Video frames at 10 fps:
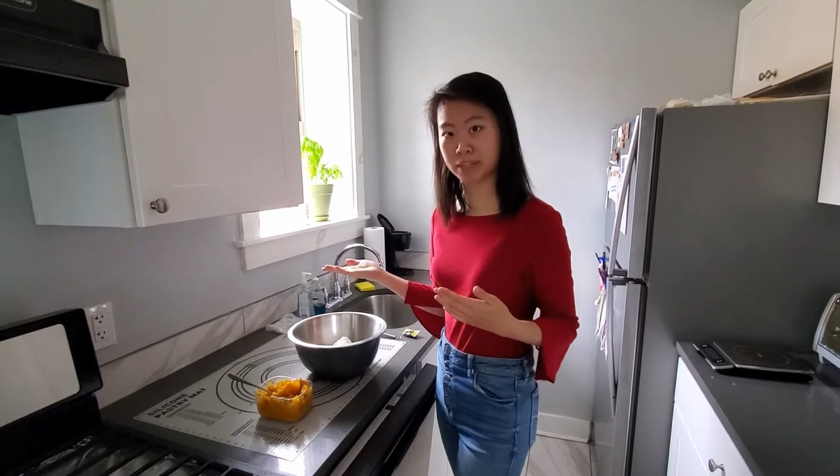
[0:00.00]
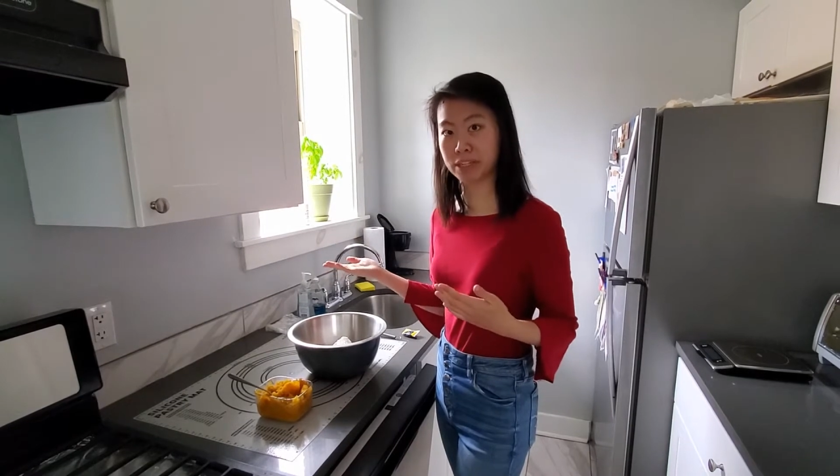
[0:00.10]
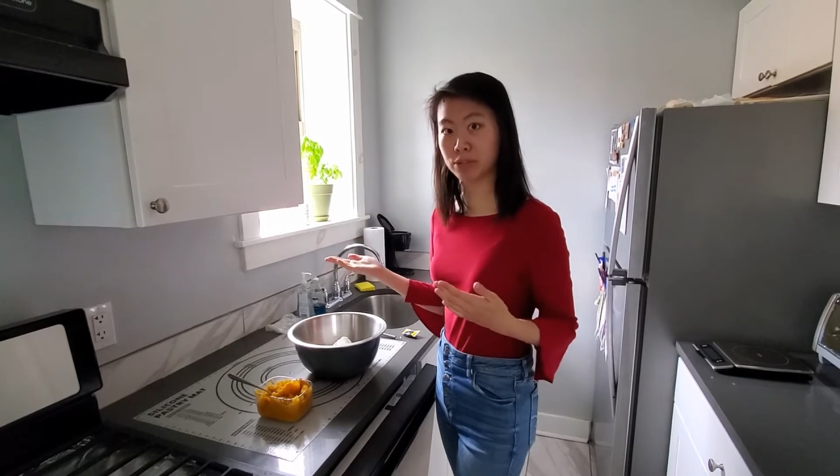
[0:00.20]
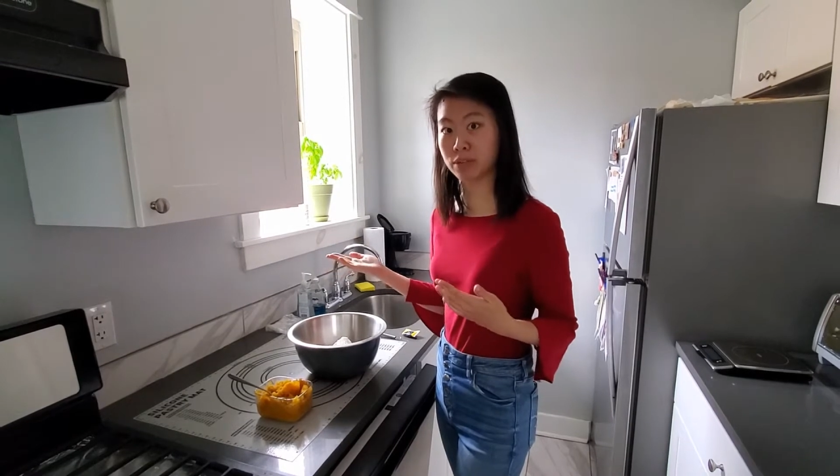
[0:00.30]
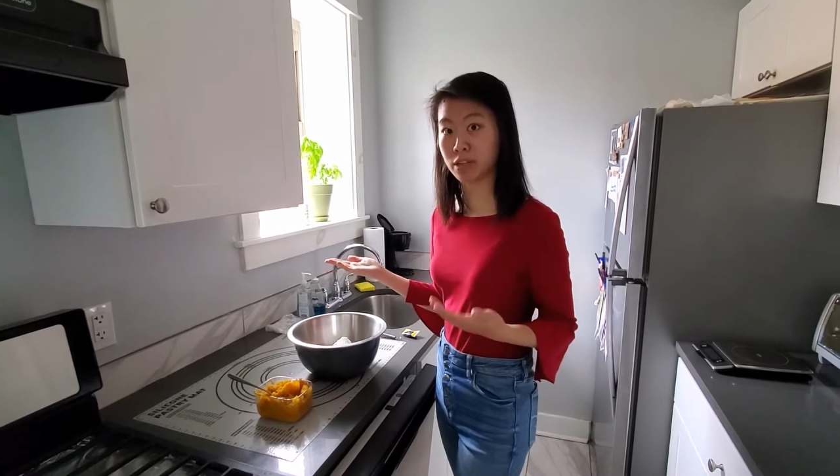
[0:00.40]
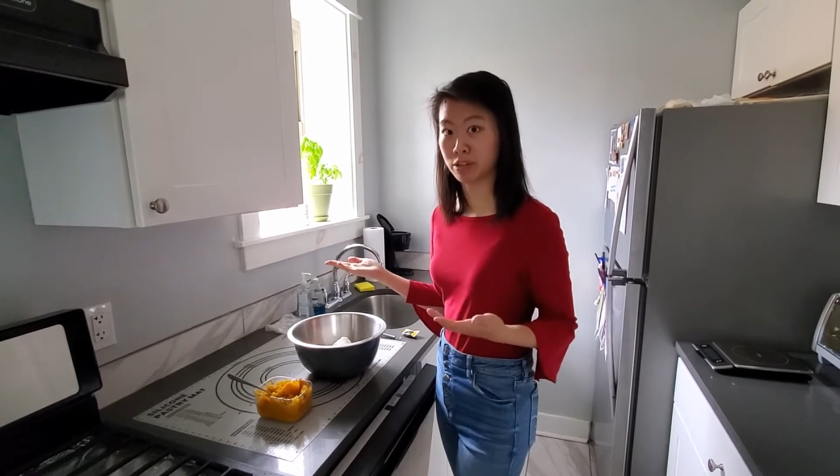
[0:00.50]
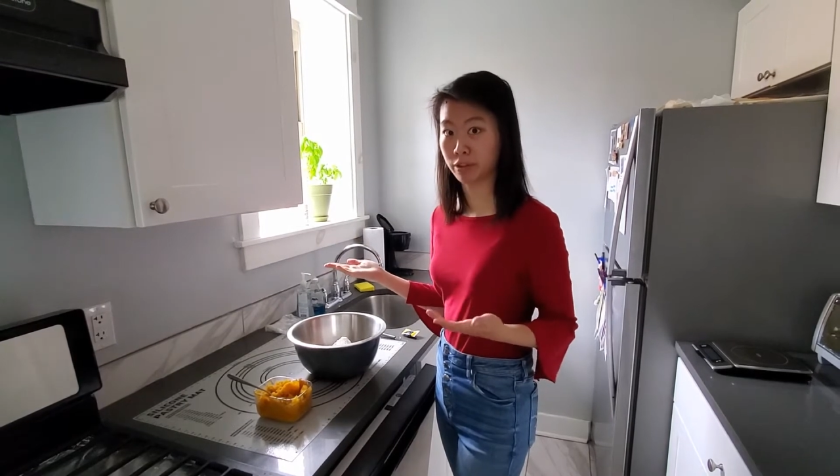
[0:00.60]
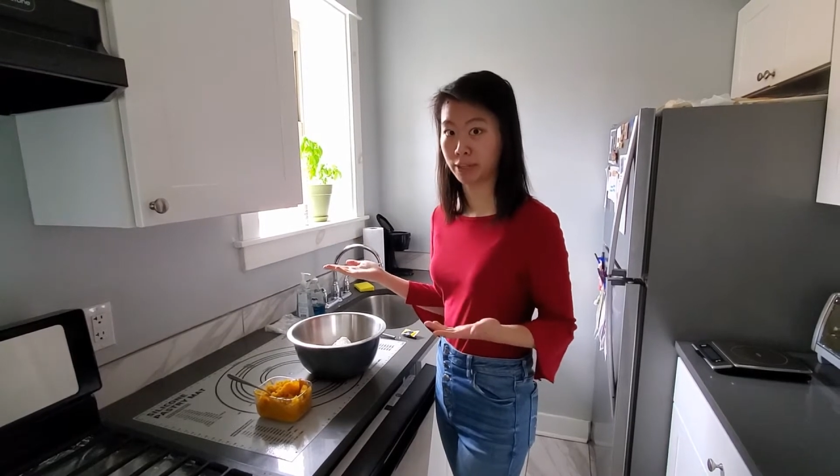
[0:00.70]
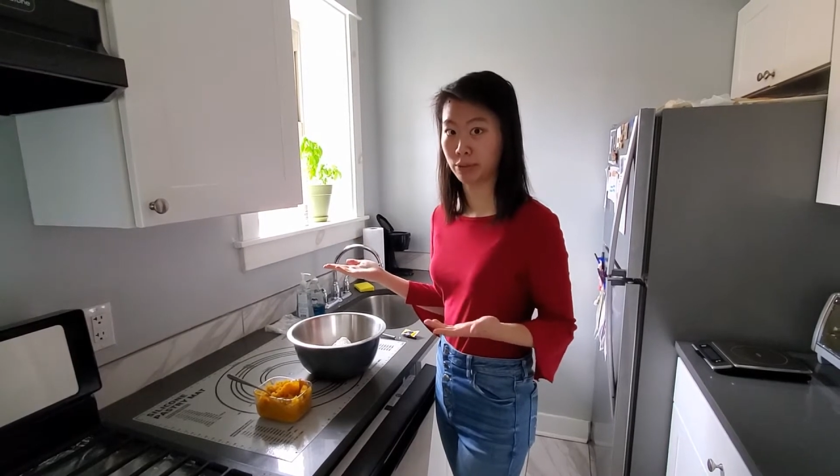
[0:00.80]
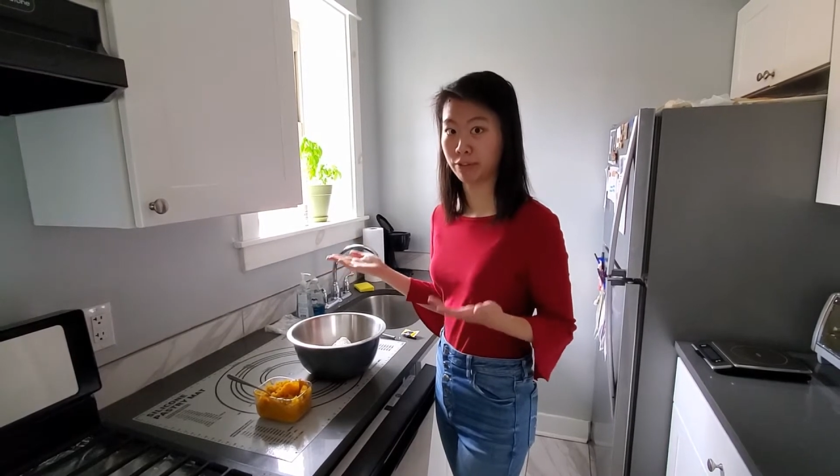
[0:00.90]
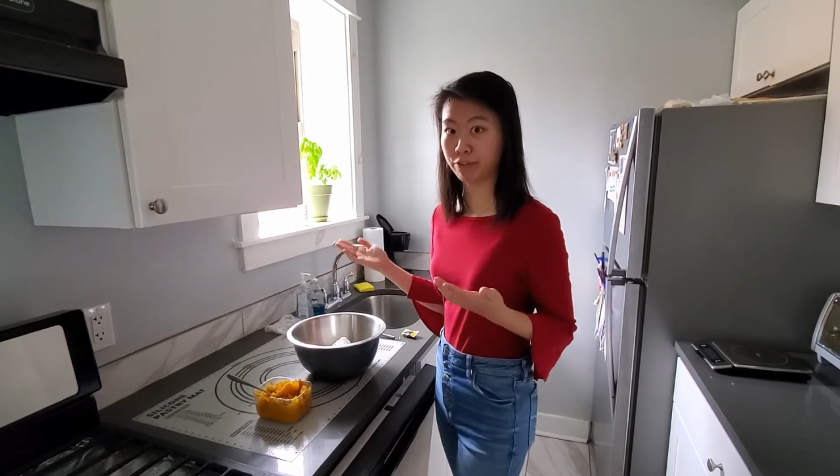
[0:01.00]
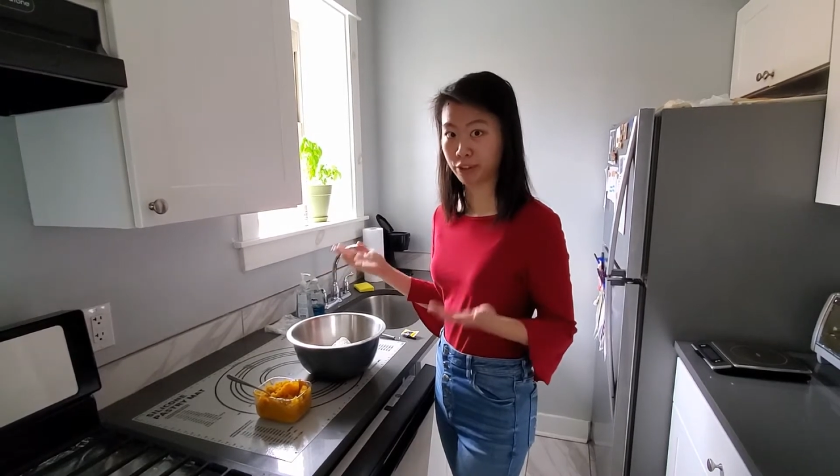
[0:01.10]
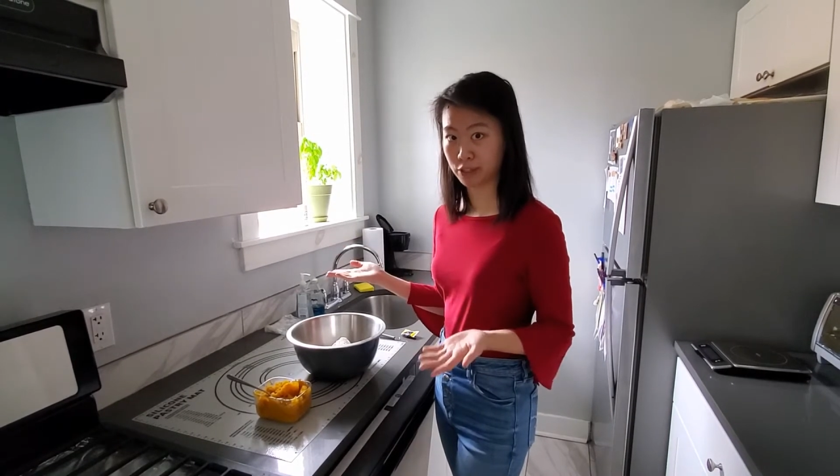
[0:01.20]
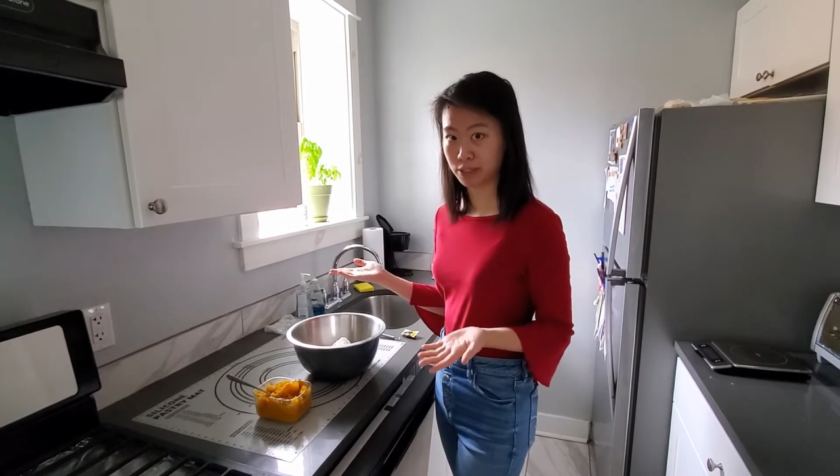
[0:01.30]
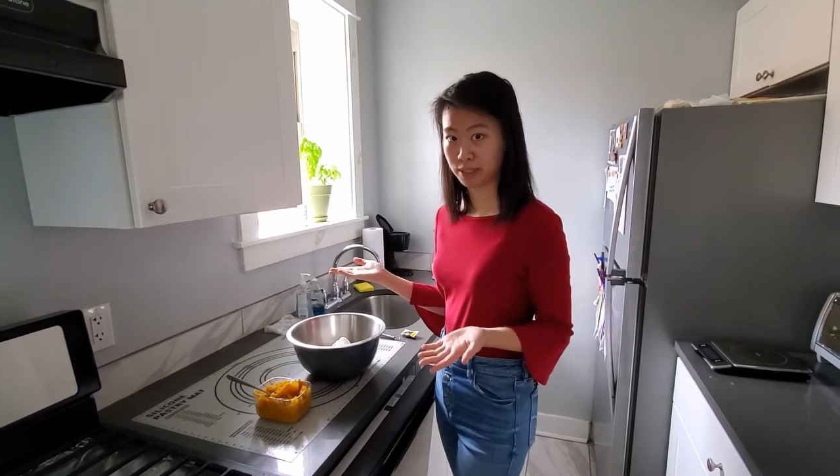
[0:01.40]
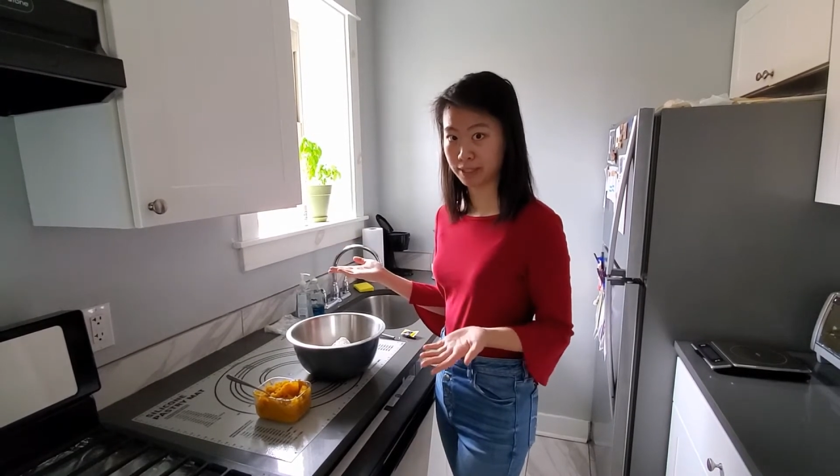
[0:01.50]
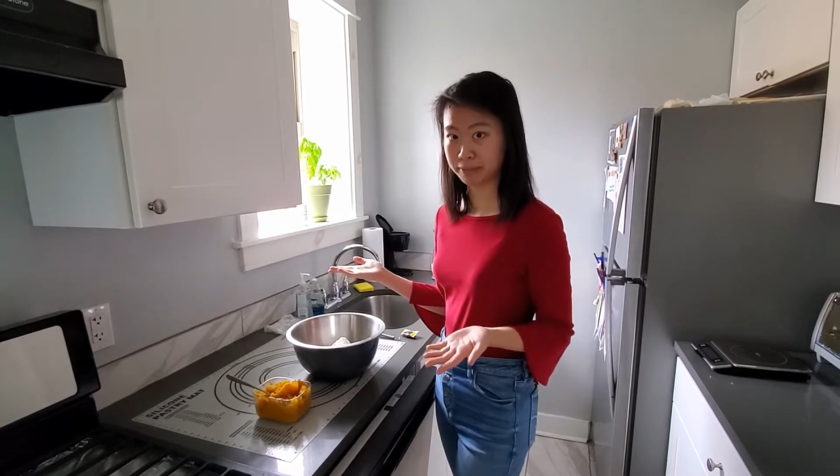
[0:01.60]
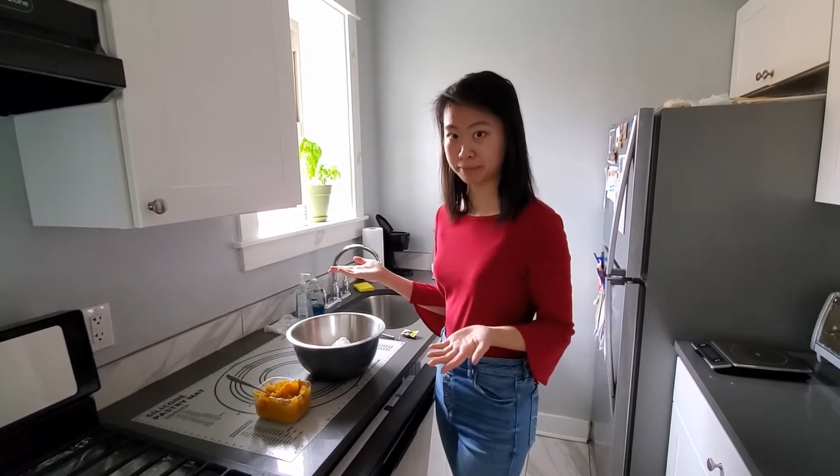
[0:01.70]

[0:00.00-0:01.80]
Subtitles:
into another liquid first.